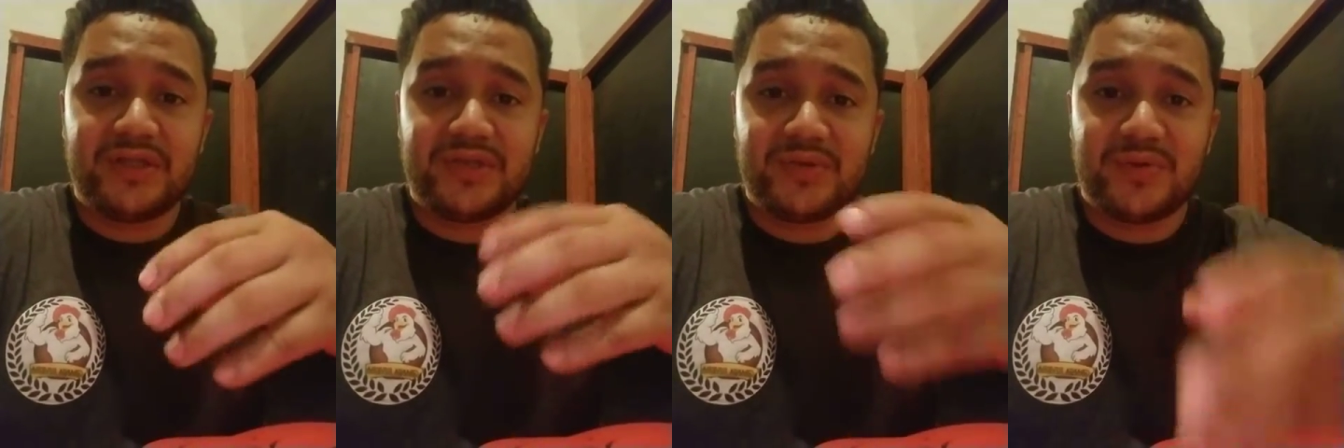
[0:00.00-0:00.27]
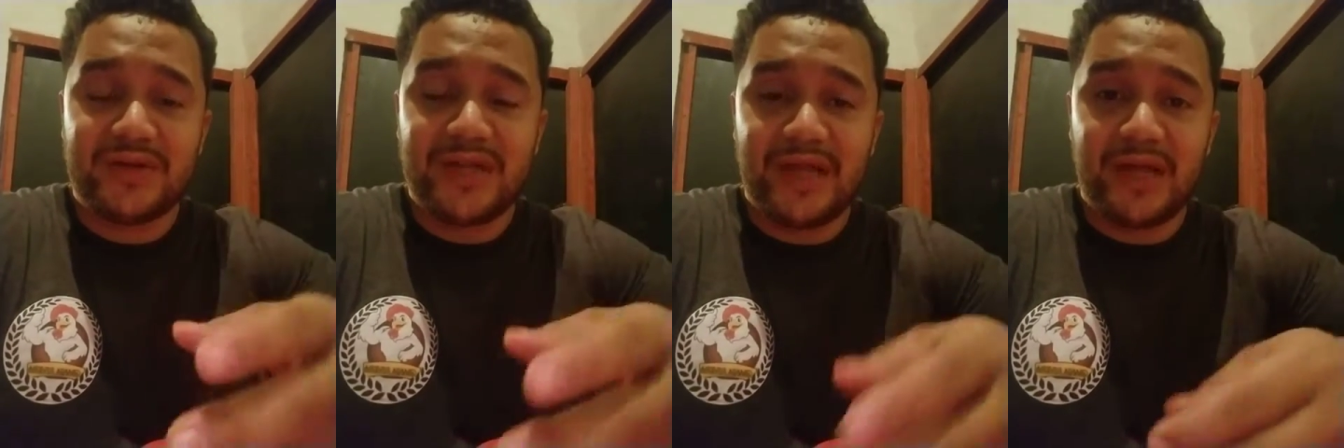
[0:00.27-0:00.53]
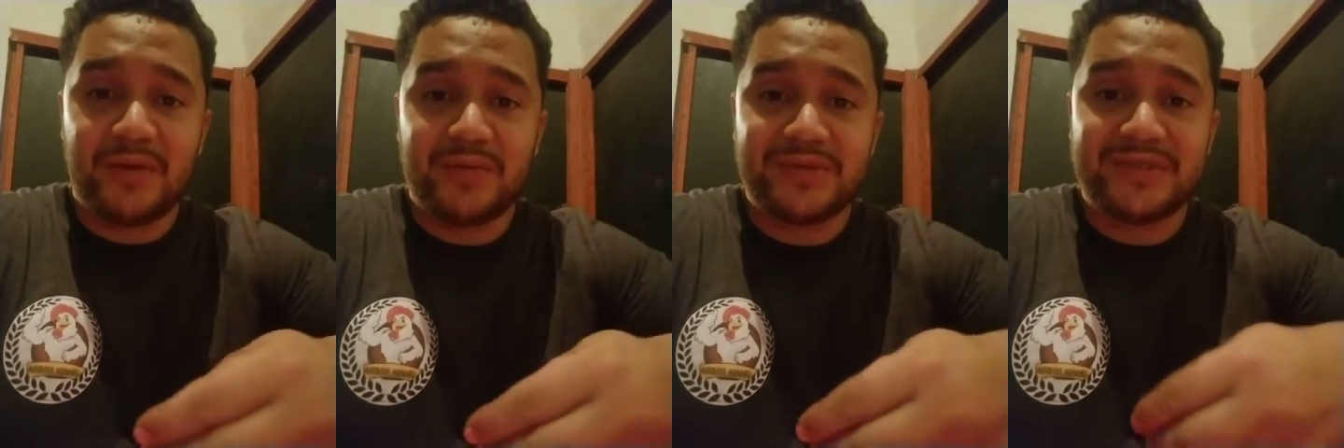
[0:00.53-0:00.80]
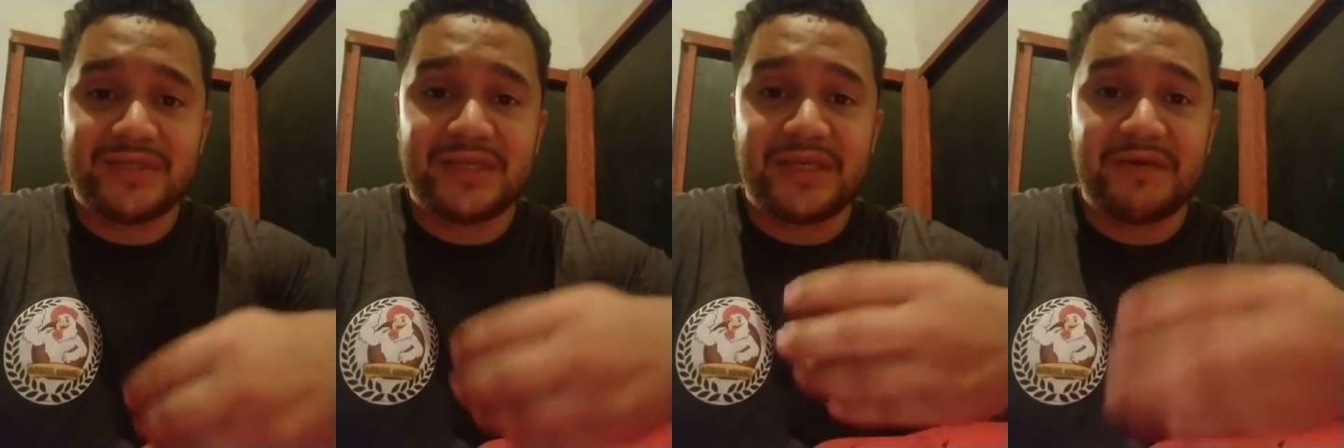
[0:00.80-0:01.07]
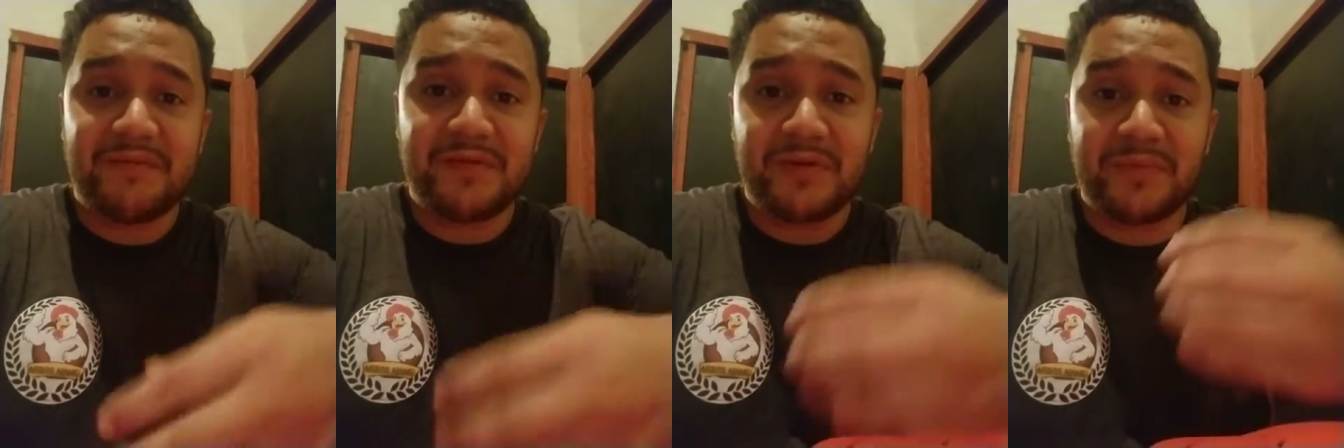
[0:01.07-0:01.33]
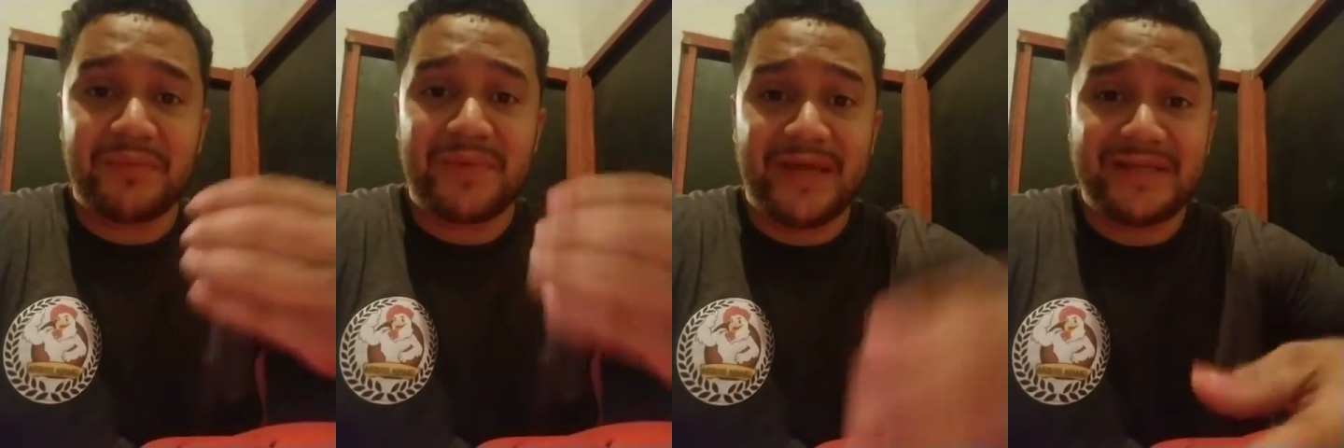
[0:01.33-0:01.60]
to a language and giving
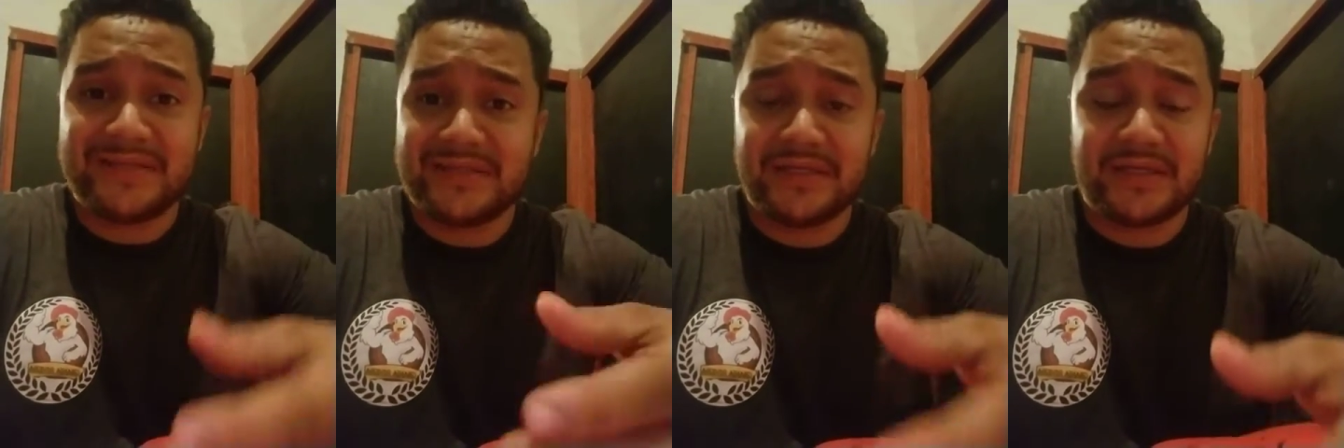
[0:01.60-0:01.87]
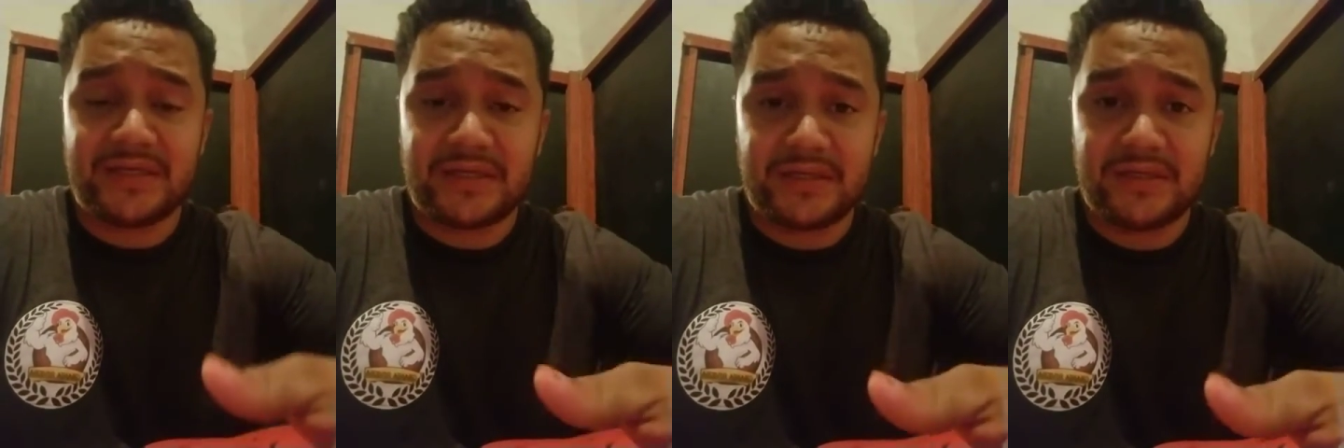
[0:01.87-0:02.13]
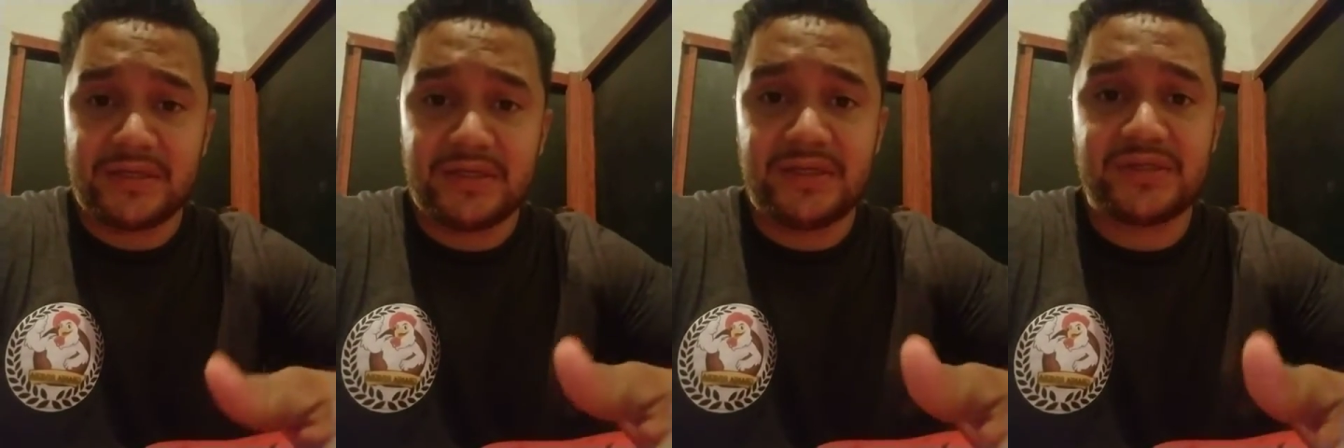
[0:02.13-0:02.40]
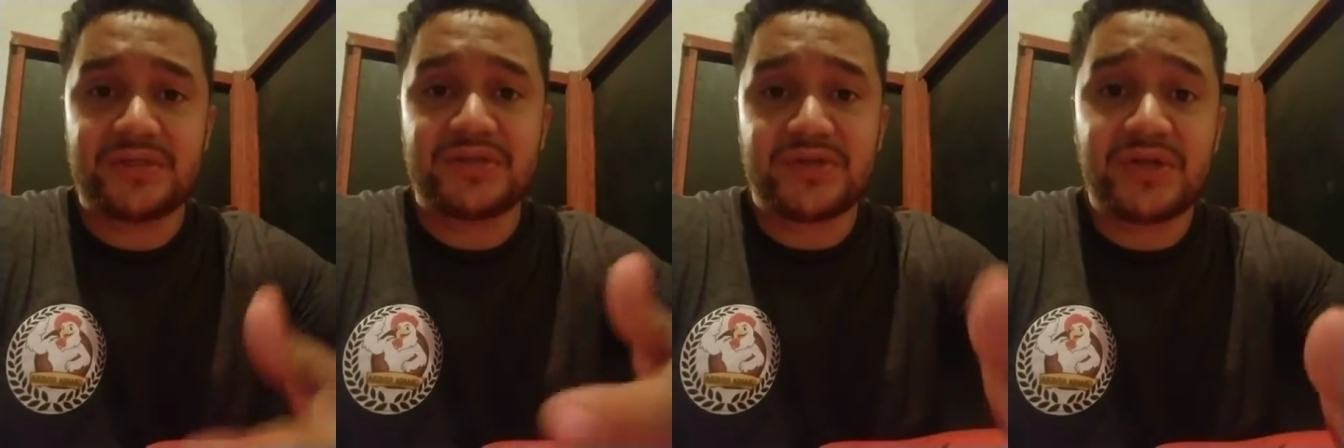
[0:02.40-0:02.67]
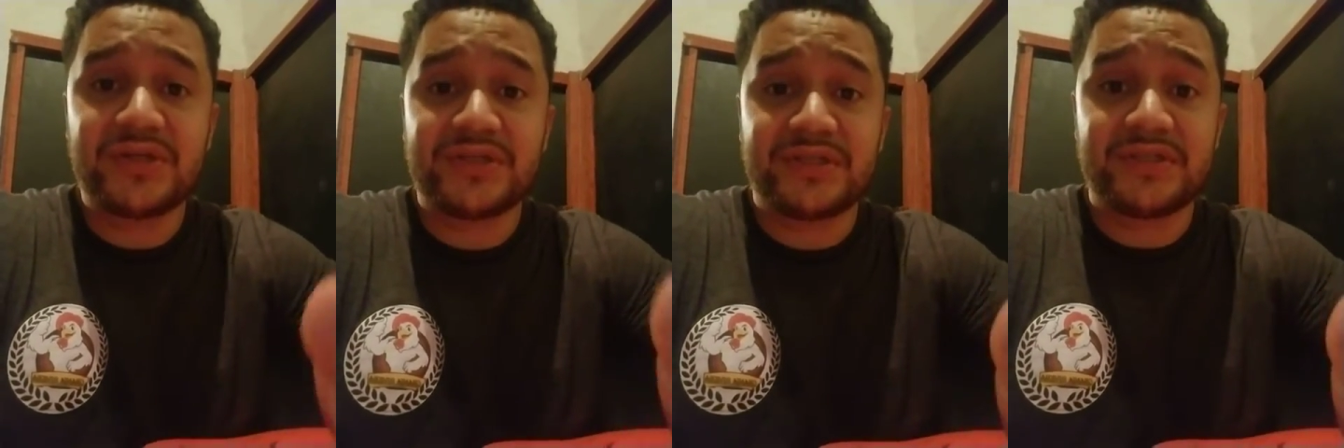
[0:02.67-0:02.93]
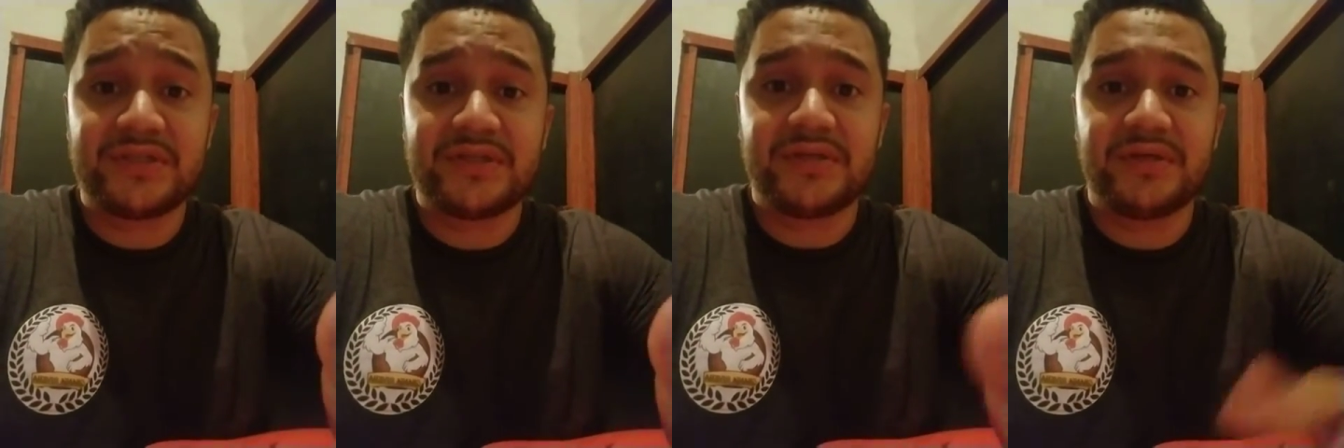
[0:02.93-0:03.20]
them basic
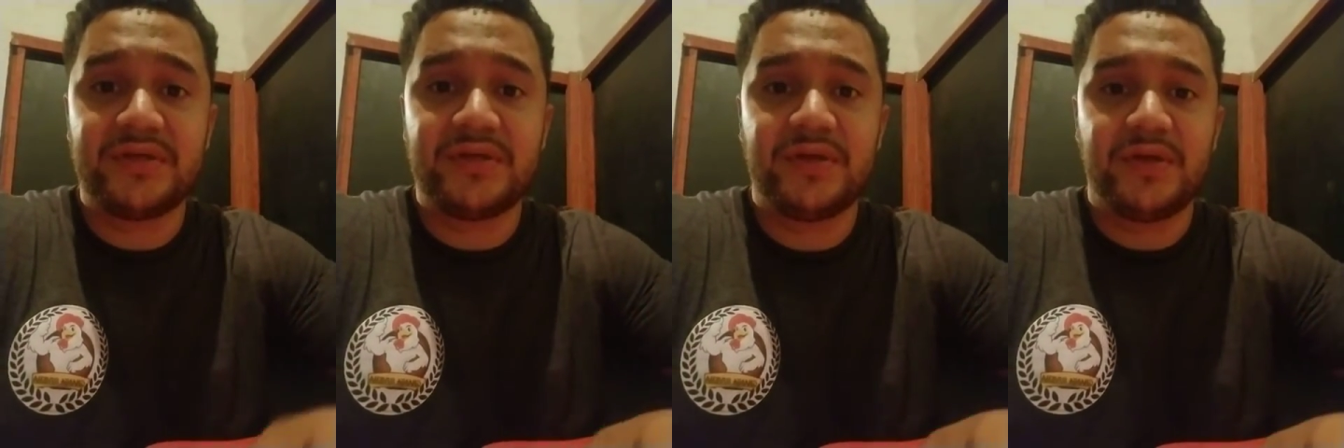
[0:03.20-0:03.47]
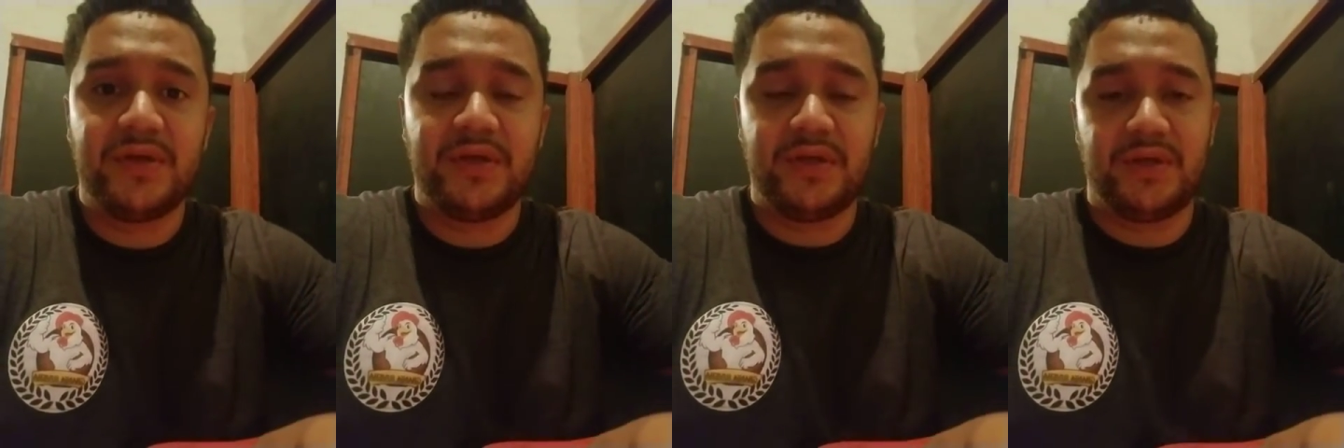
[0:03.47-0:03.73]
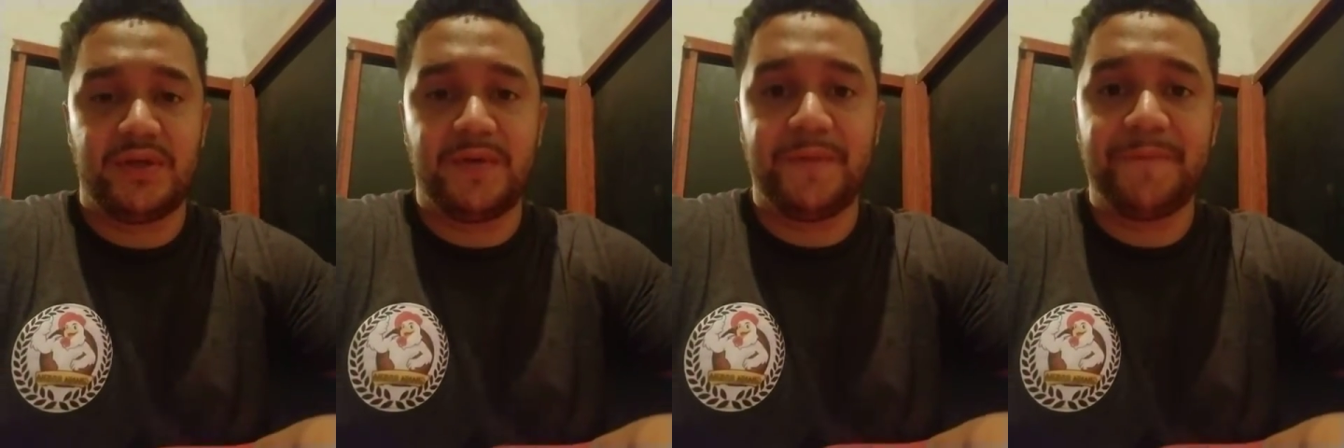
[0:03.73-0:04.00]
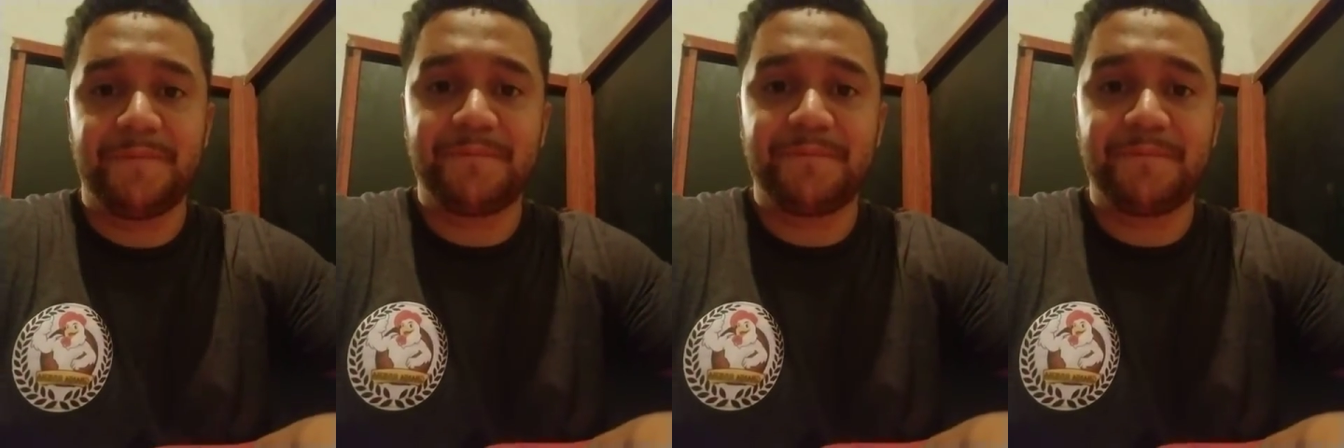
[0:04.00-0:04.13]
instructions. You know.